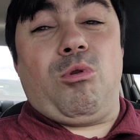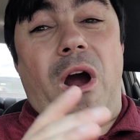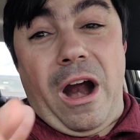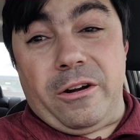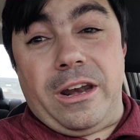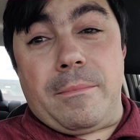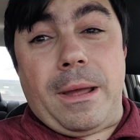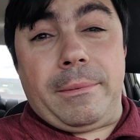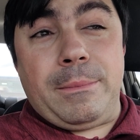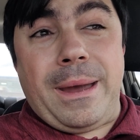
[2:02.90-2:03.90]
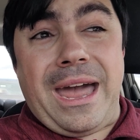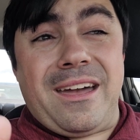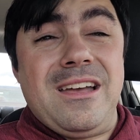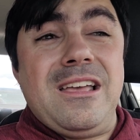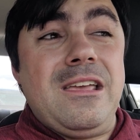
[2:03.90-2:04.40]
prior to them coming
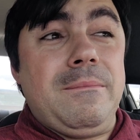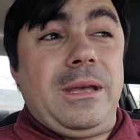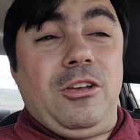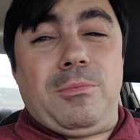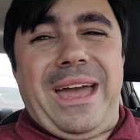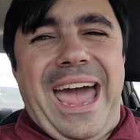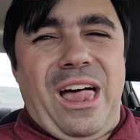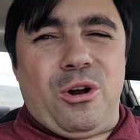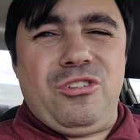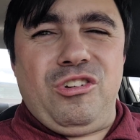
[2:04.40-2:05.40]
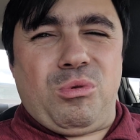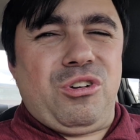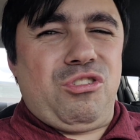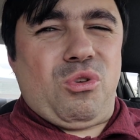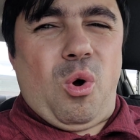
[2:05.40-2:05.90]
back because my allergies were
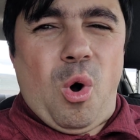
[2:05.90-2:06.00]
just